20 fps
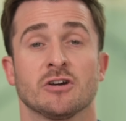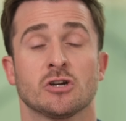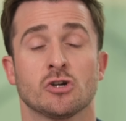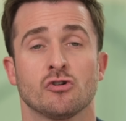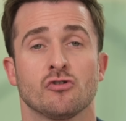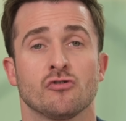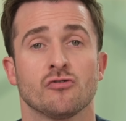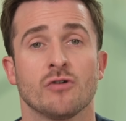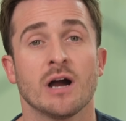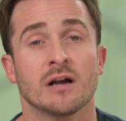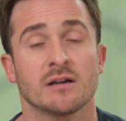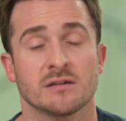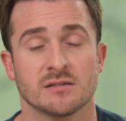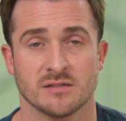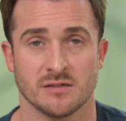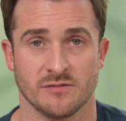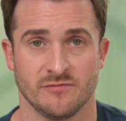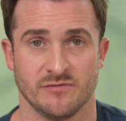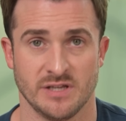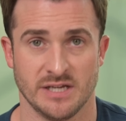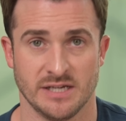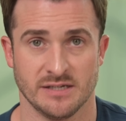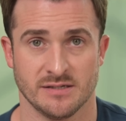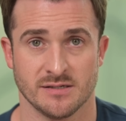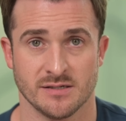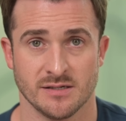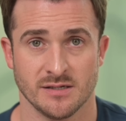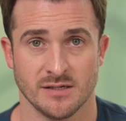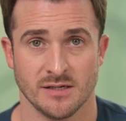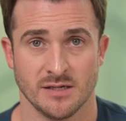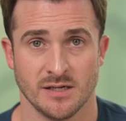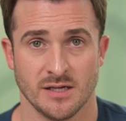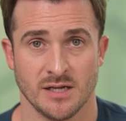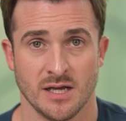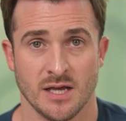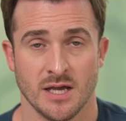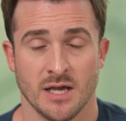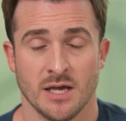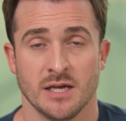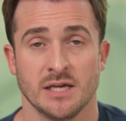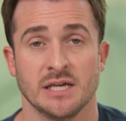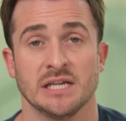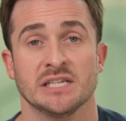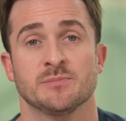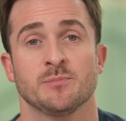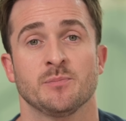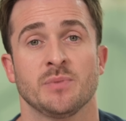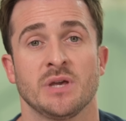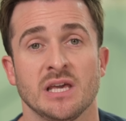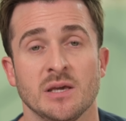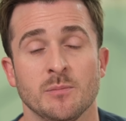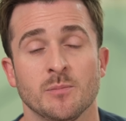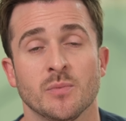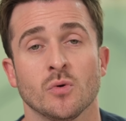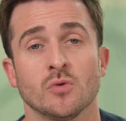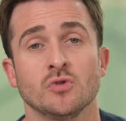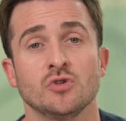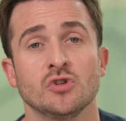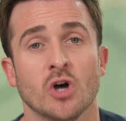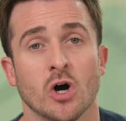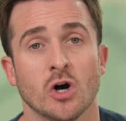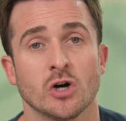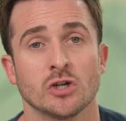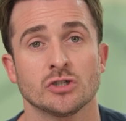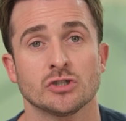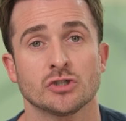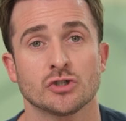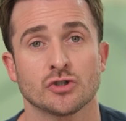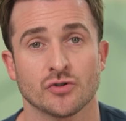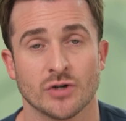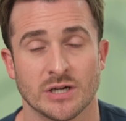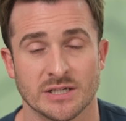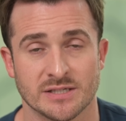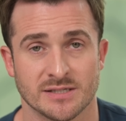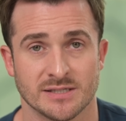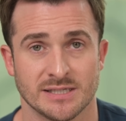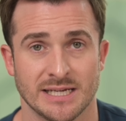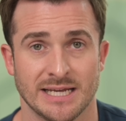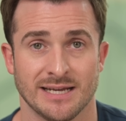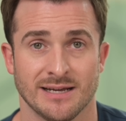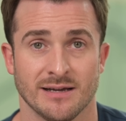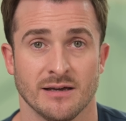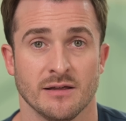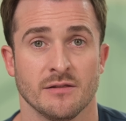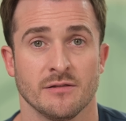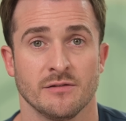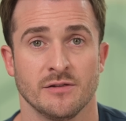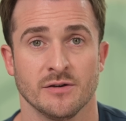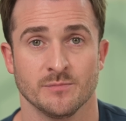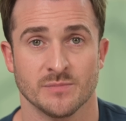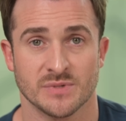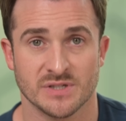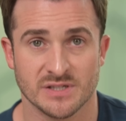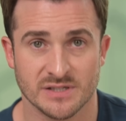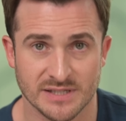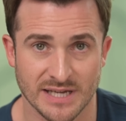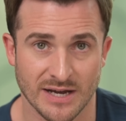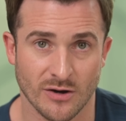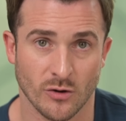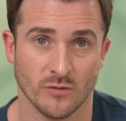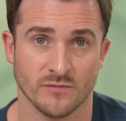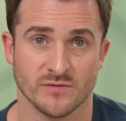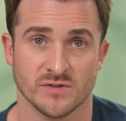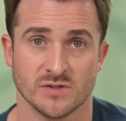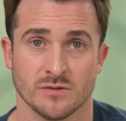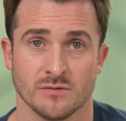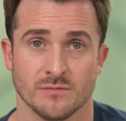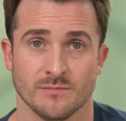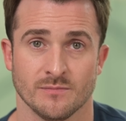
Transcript: the crux of this is people not trusting themselves.